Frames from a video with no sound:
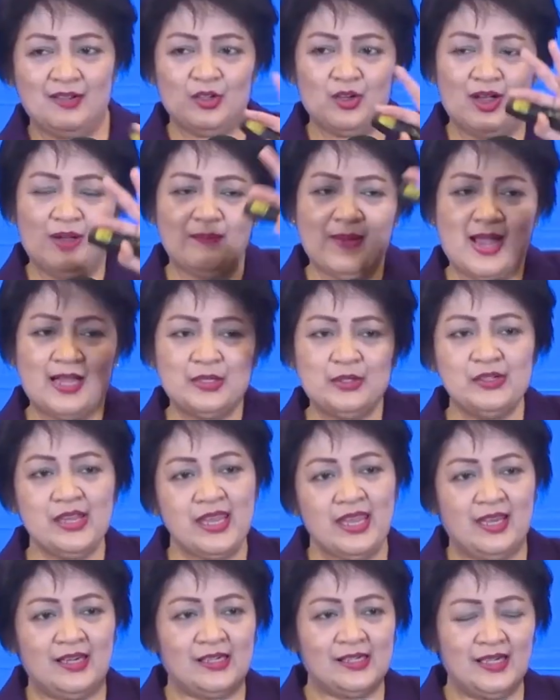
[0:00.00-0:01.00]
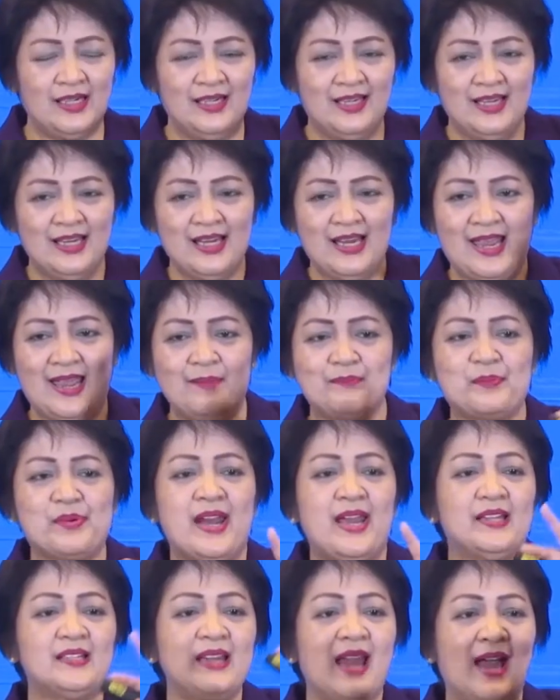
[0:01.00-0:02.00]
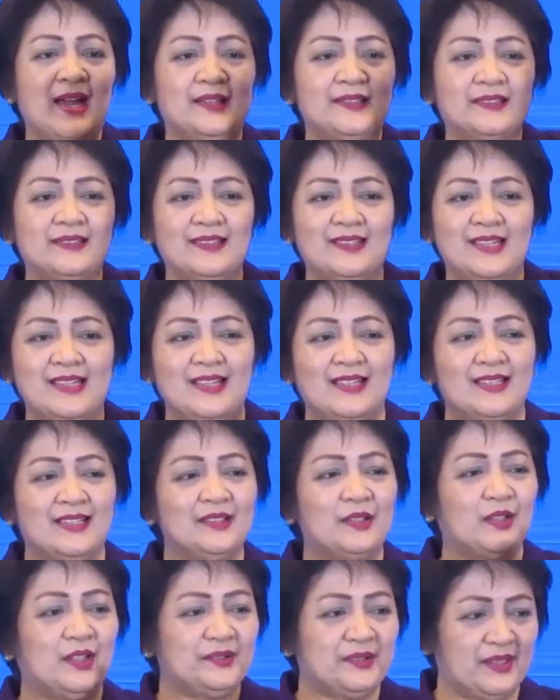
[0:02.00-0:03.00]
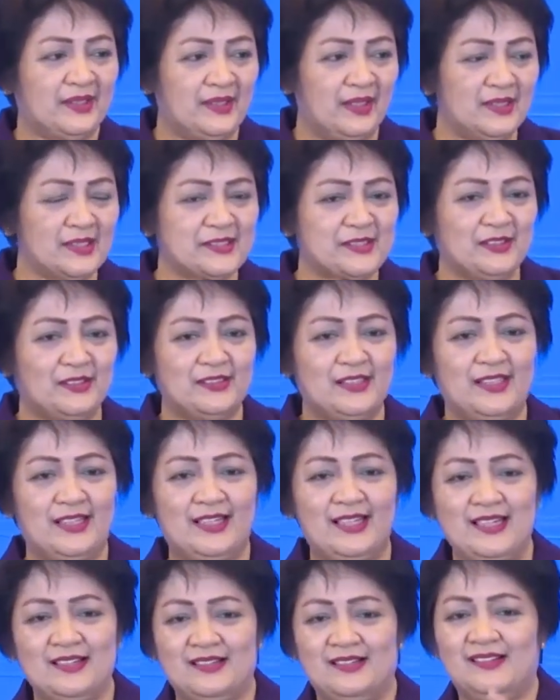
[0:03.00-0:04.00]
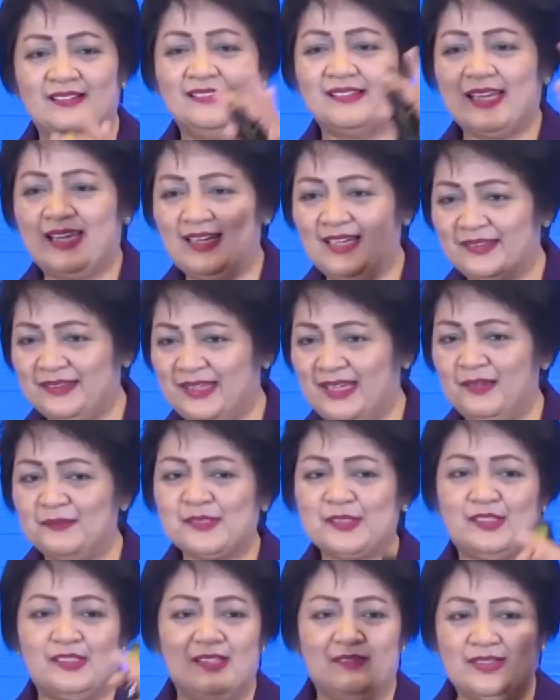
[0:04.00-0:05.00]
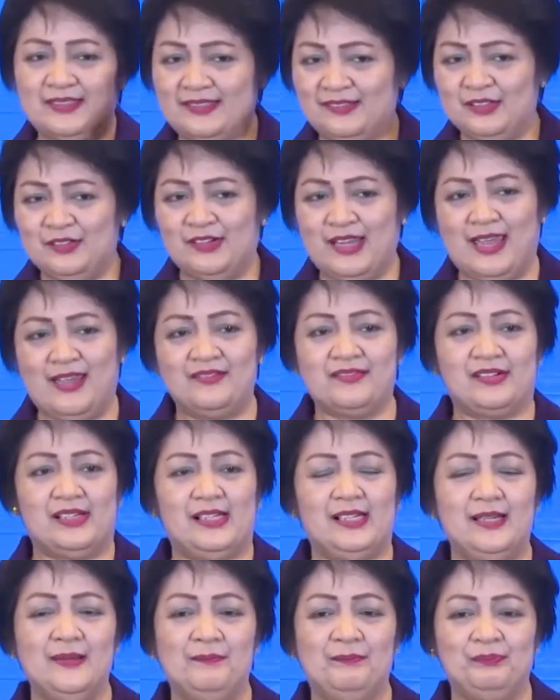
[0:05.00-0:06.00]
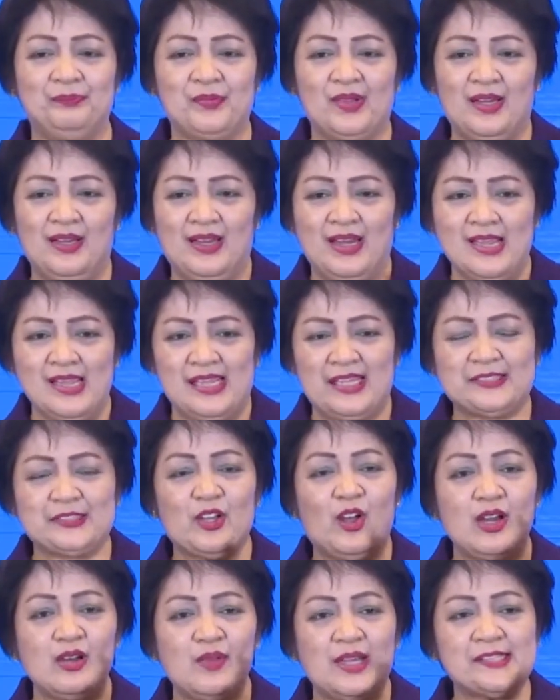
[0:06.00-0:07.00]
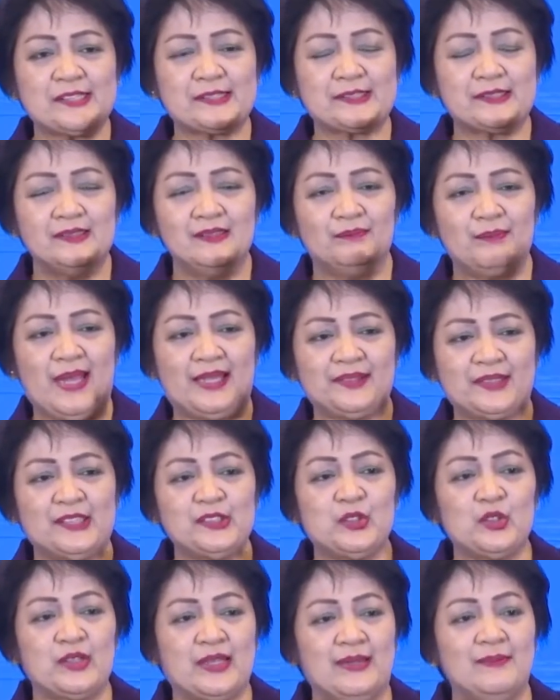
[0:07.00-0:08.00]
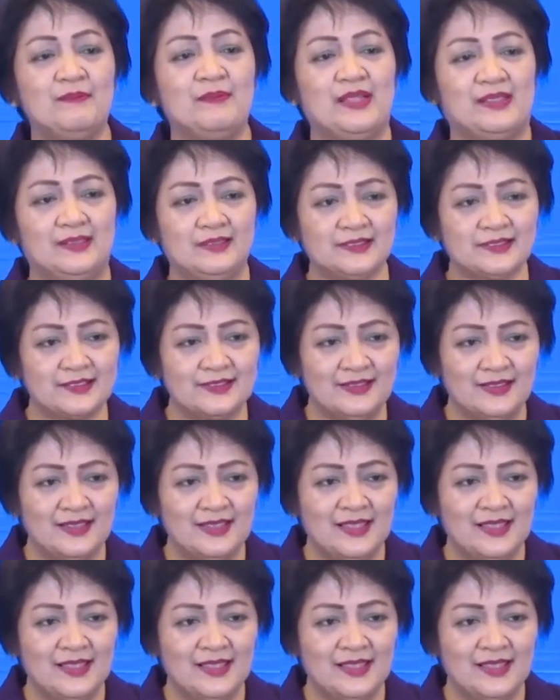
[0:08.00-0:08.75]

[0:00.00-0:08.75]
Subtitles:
who among you here have pregnant daughters or relatives or whoever, it's always better to give birth